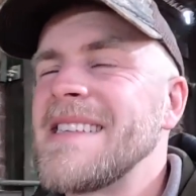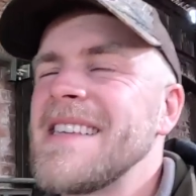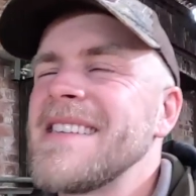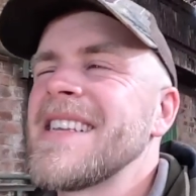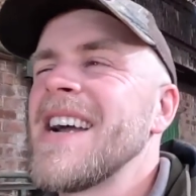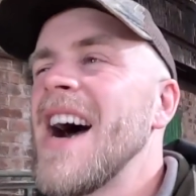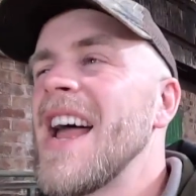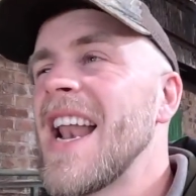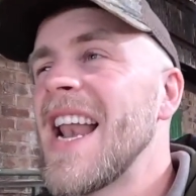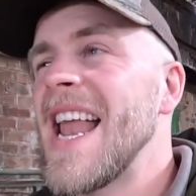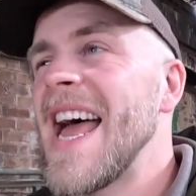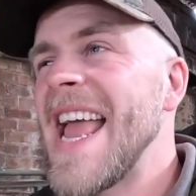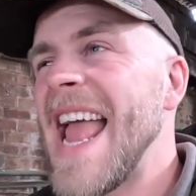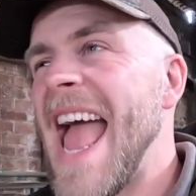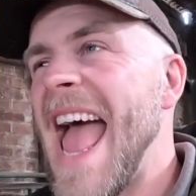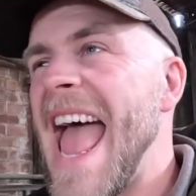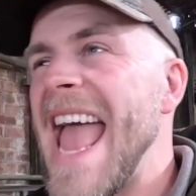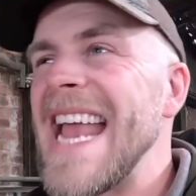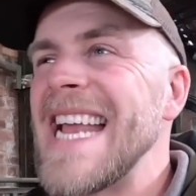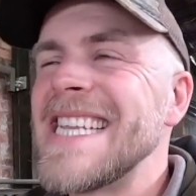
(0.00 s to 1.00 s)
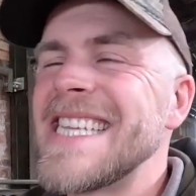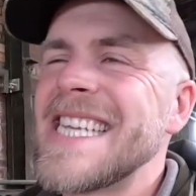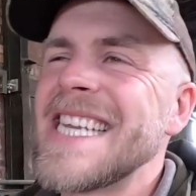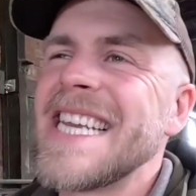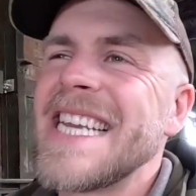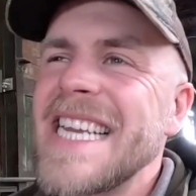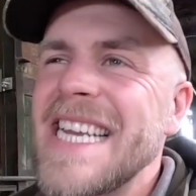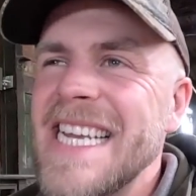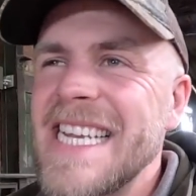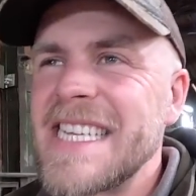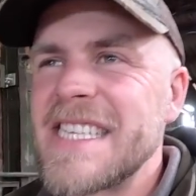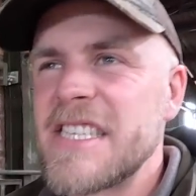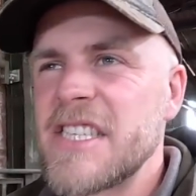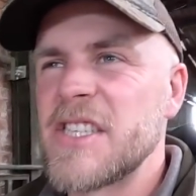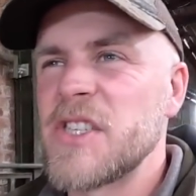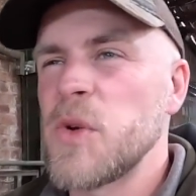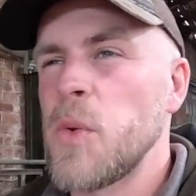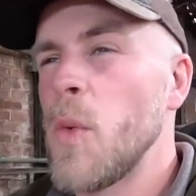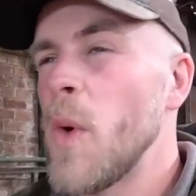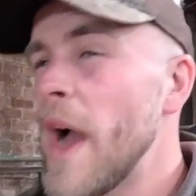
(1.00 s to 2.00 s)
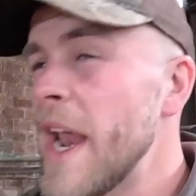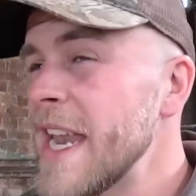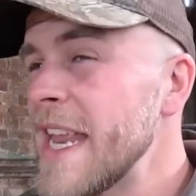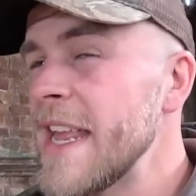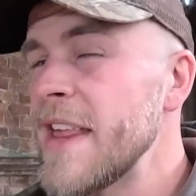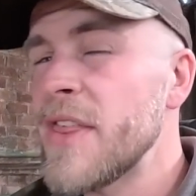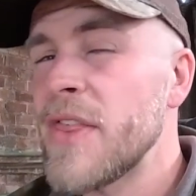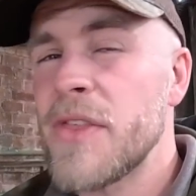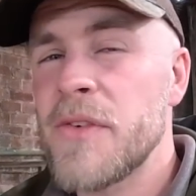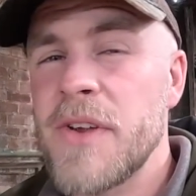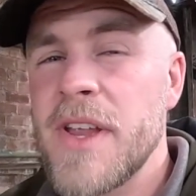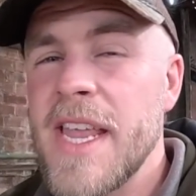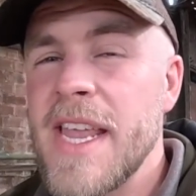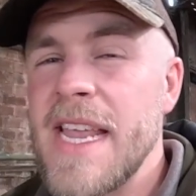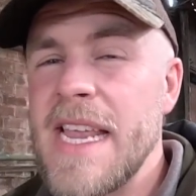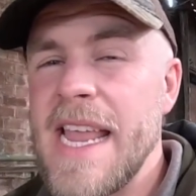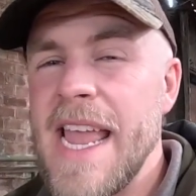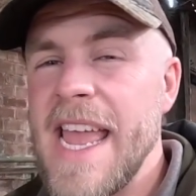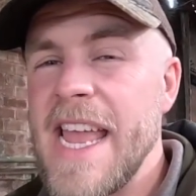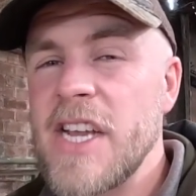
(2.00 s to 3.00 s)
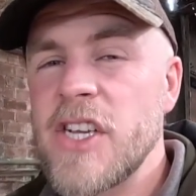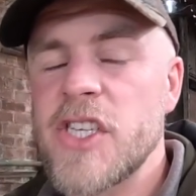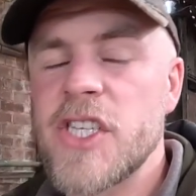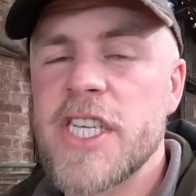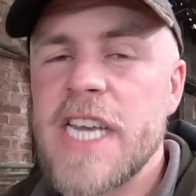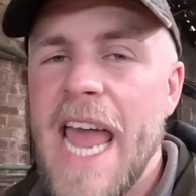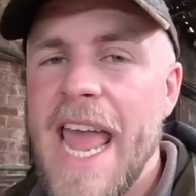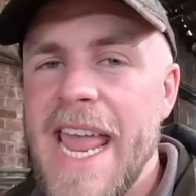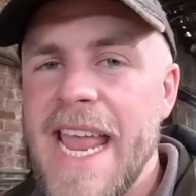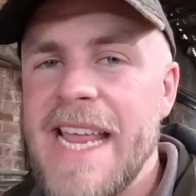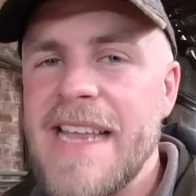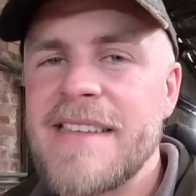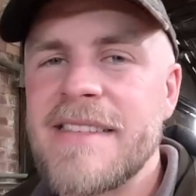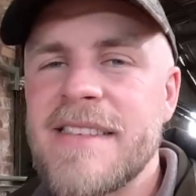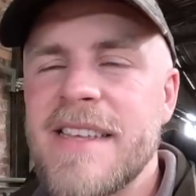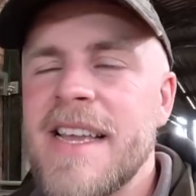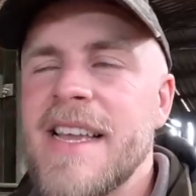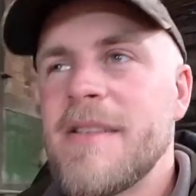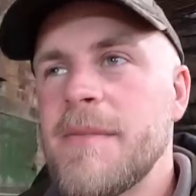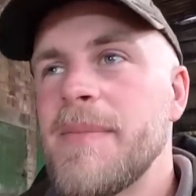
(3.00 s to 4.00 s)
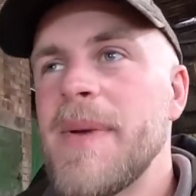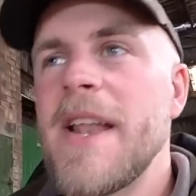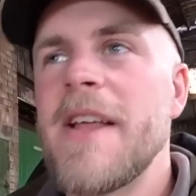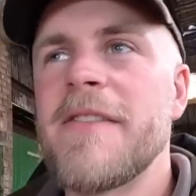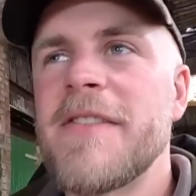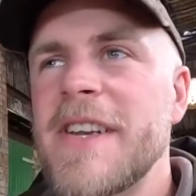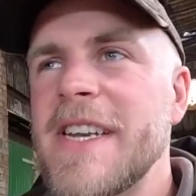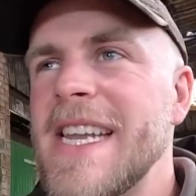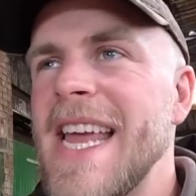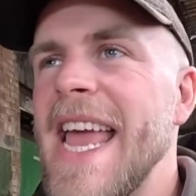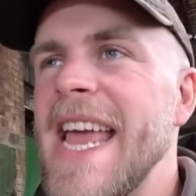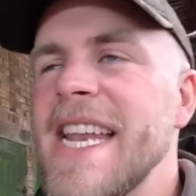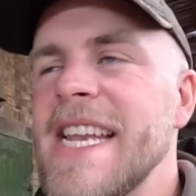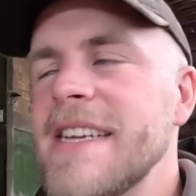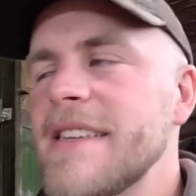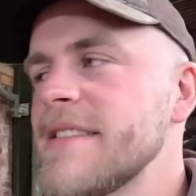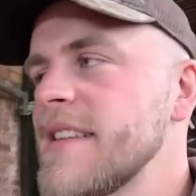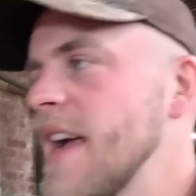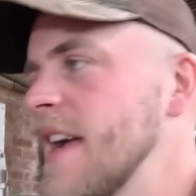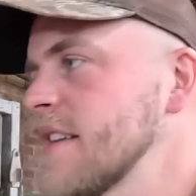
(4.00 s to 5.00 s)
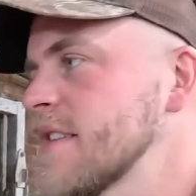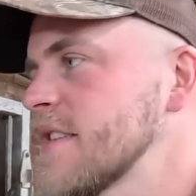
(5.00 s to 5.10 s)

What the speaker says: It's kind of like 18 to 23-ish days. It's a bit of an inexact